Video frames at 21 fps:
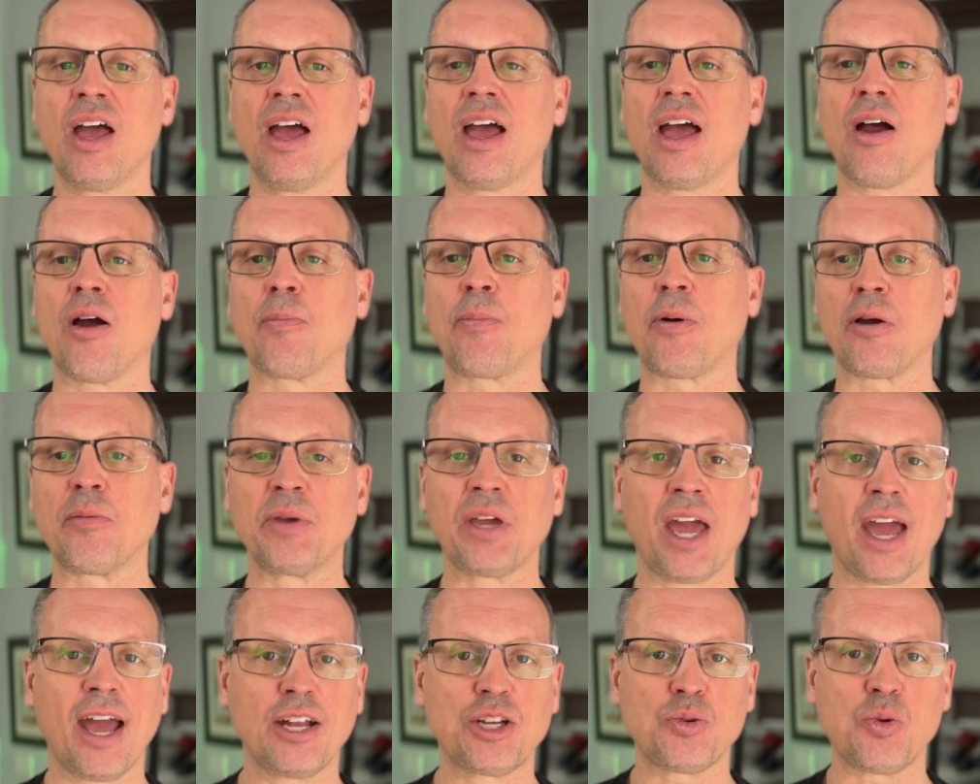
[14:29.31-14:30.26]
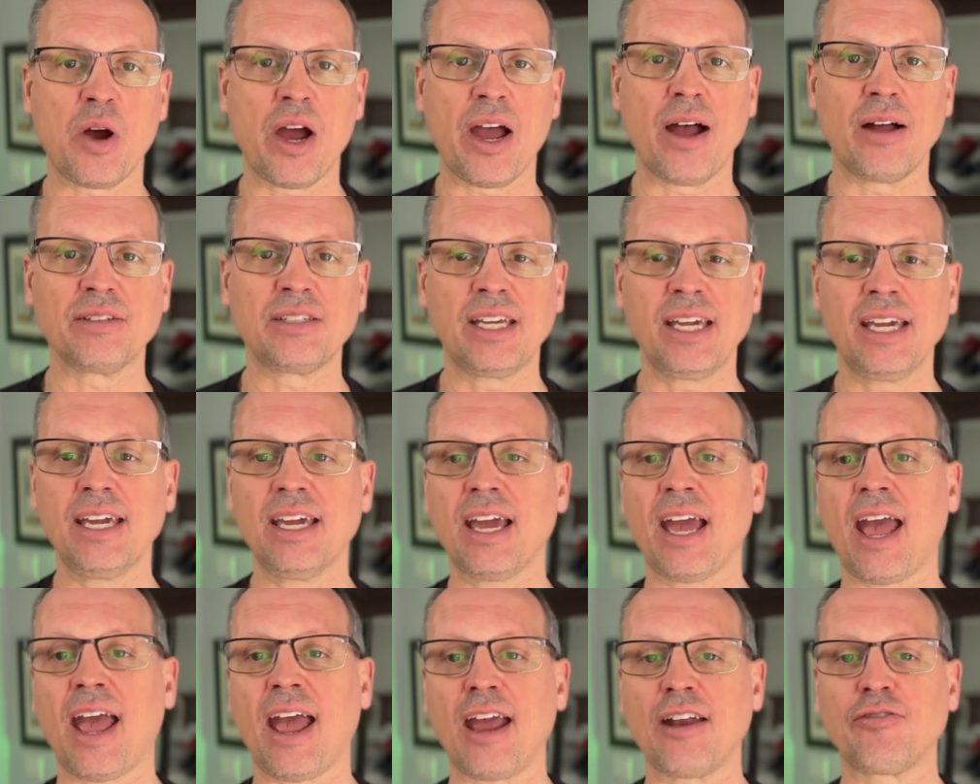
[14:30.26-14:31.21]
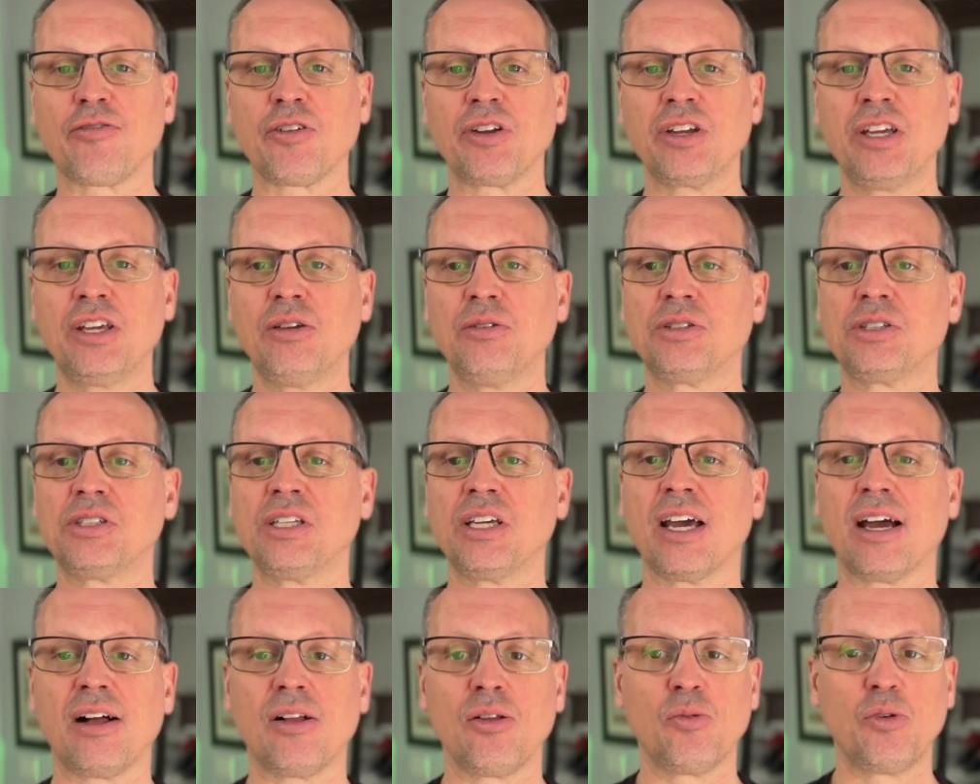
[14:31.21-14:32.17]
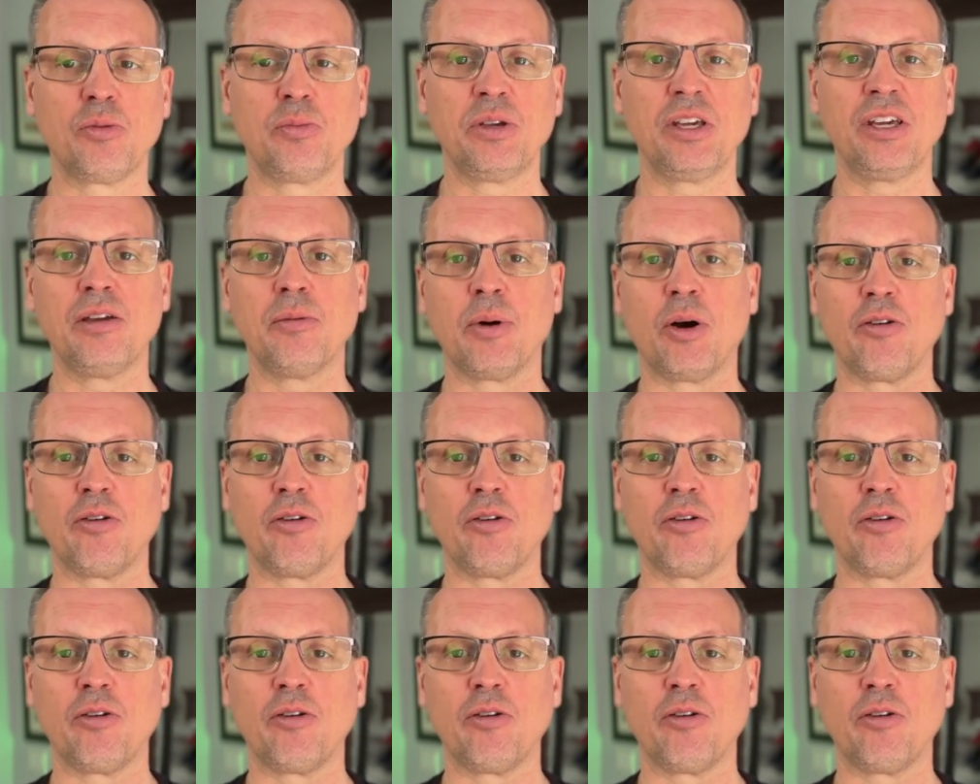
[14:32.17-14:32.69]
or pardon me, HYLD, and for EQCL would be about